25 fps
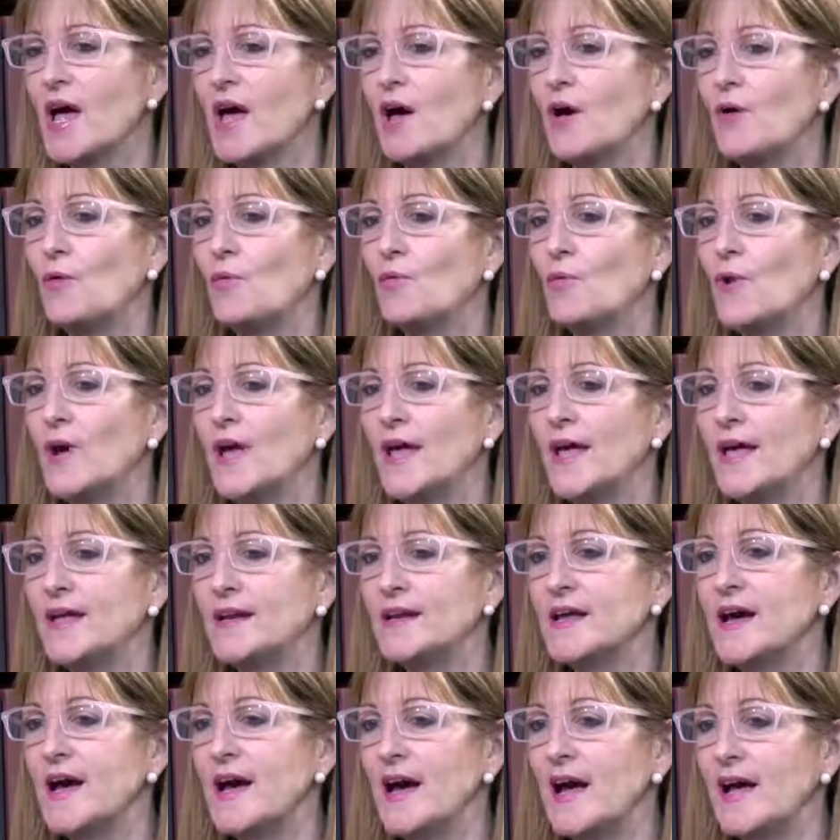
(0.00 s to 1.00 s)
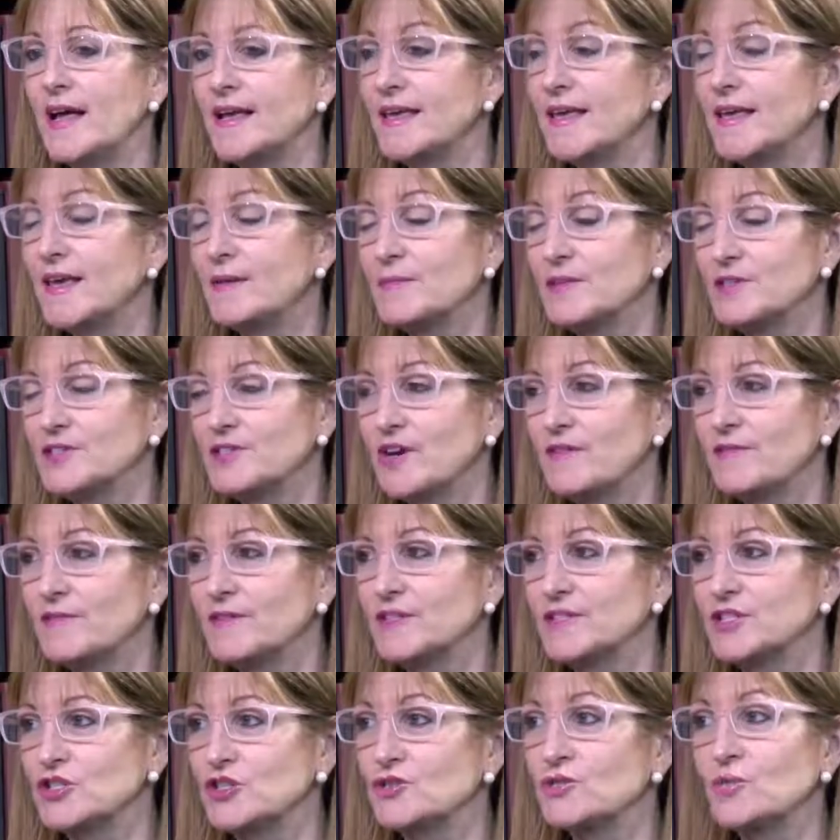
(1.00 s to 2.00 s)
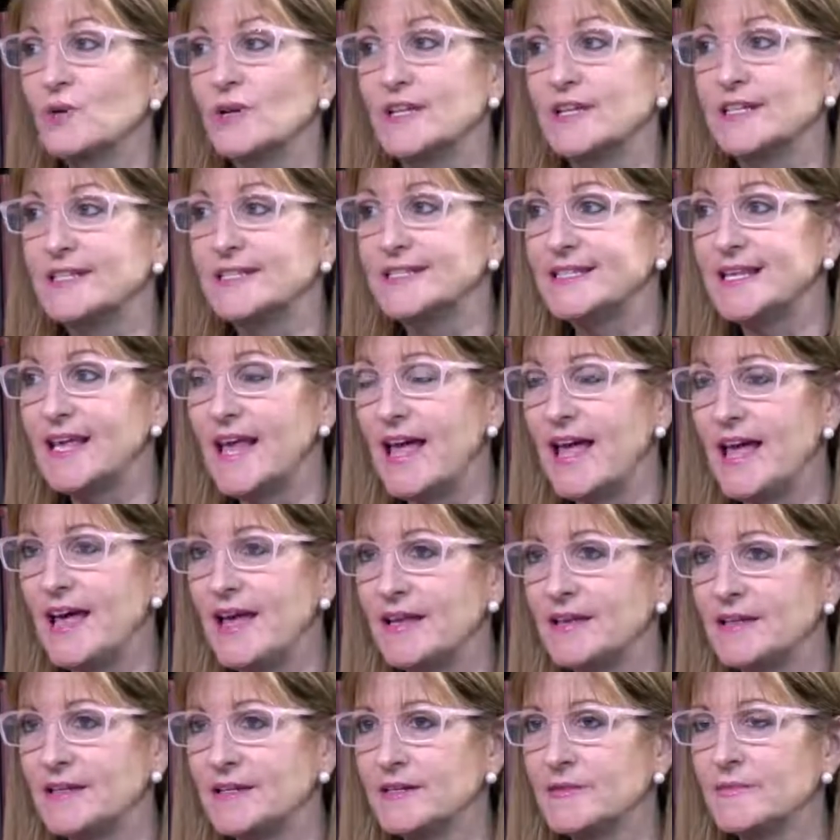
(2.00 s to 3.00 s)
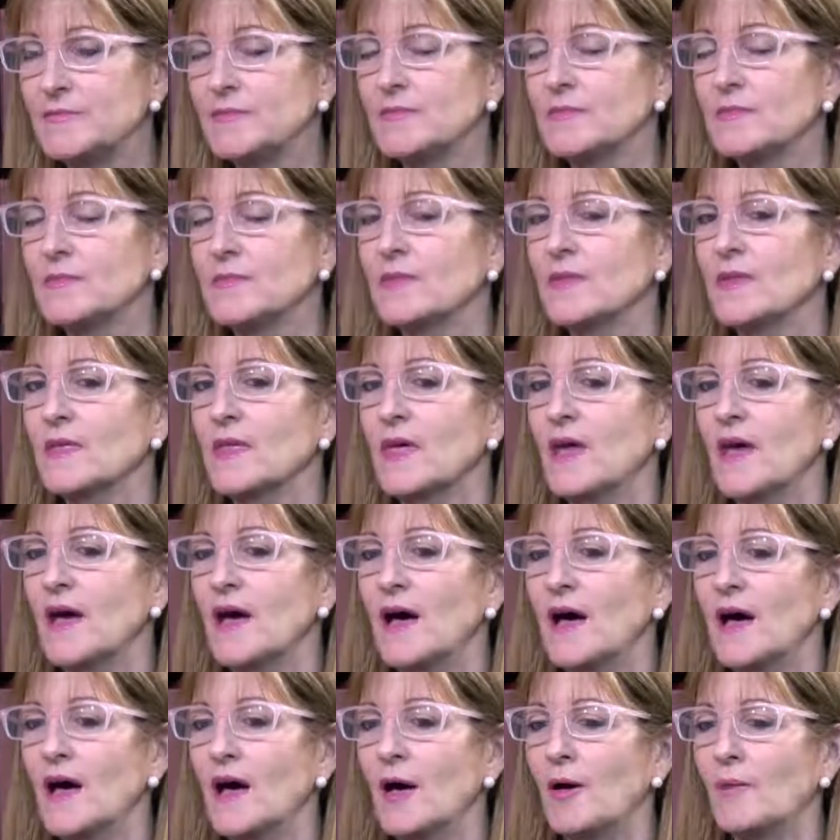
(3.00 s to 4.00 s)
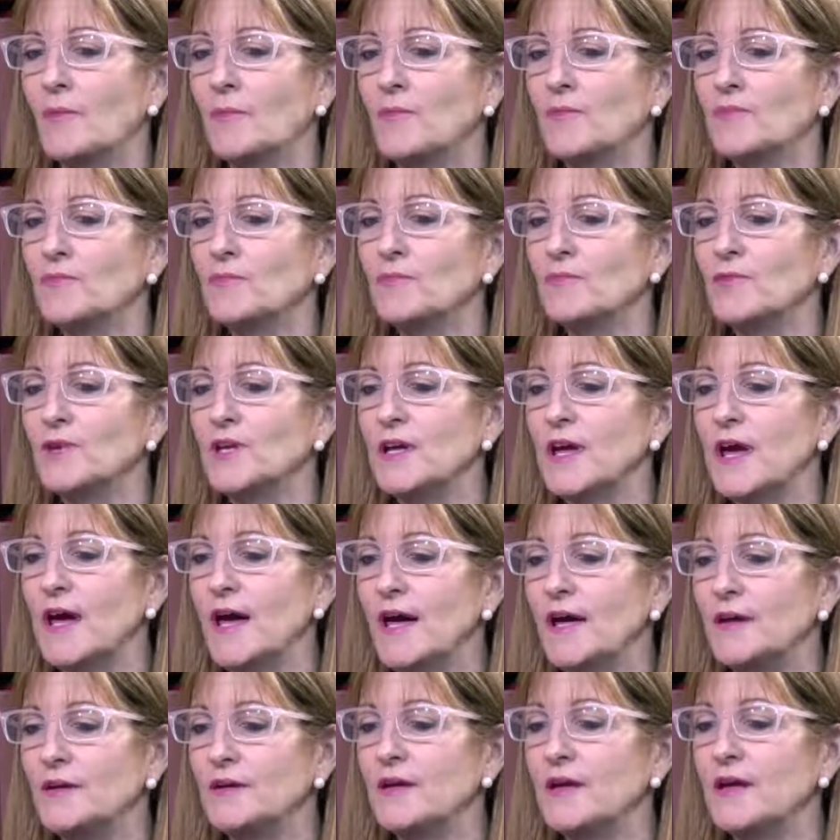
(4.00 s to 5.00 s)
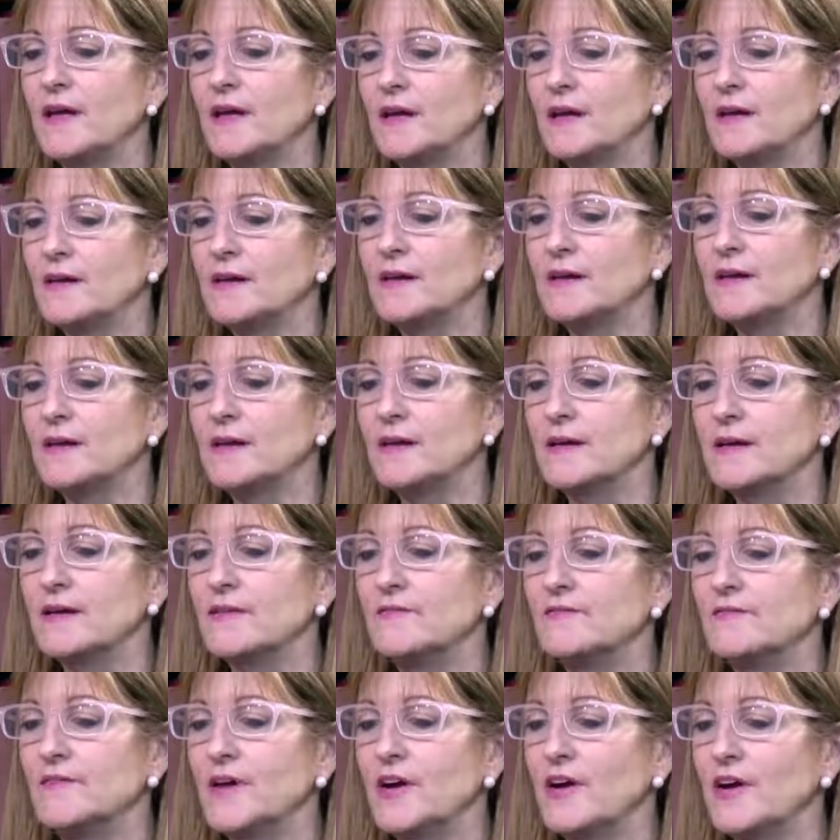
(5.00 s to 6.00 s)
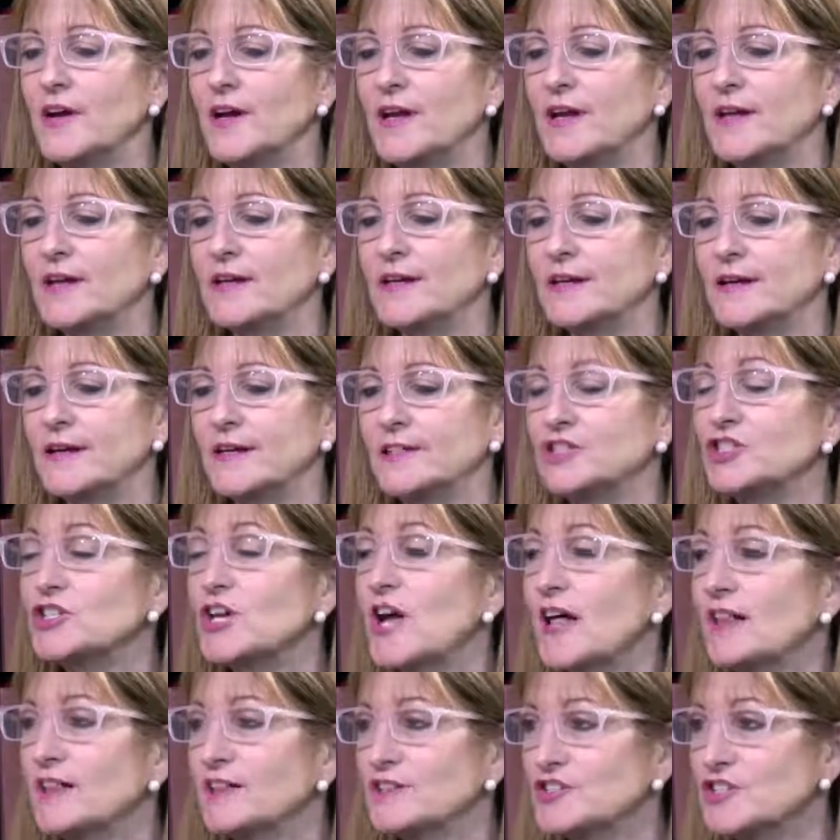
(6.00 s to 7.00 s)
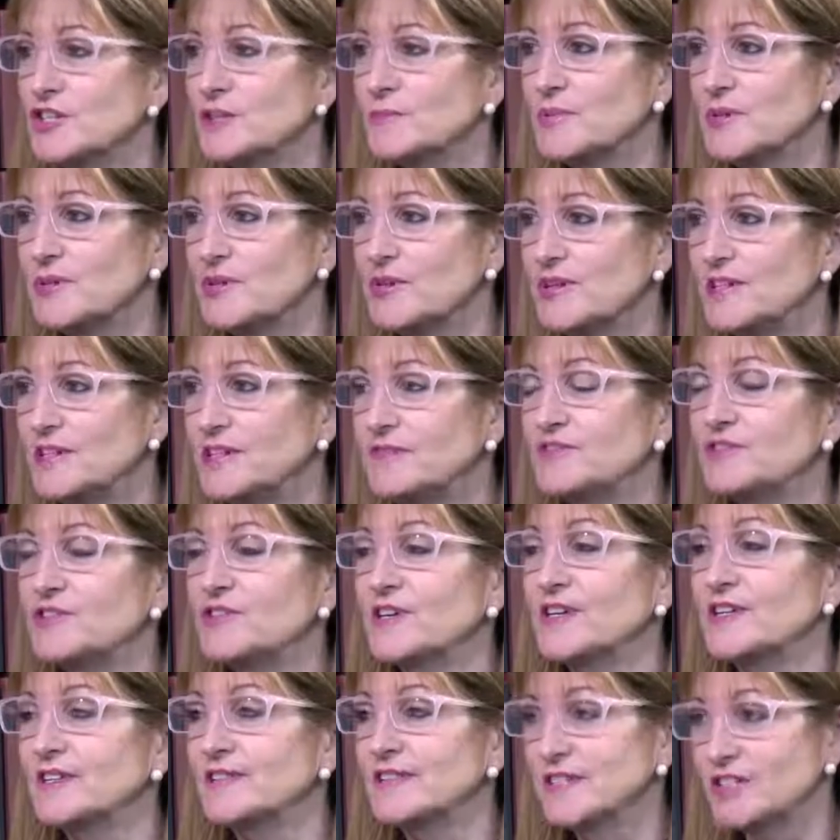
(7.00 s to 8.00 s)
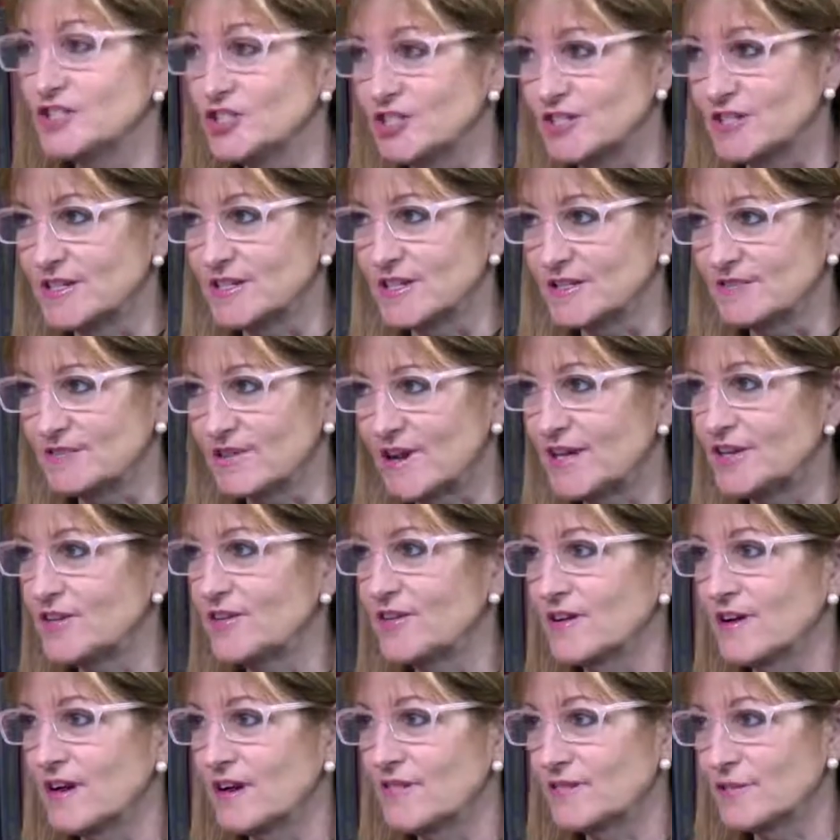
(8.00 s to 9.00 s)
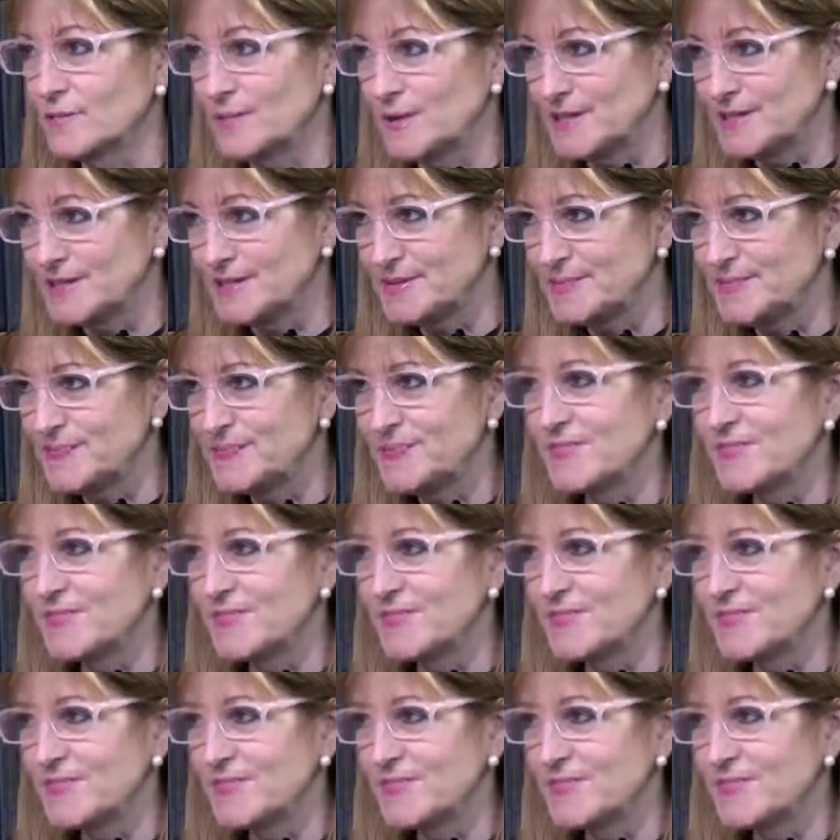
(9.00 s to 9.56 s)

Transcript: When I came into office in 2010, we had a very challenging period of transition in Radnor government.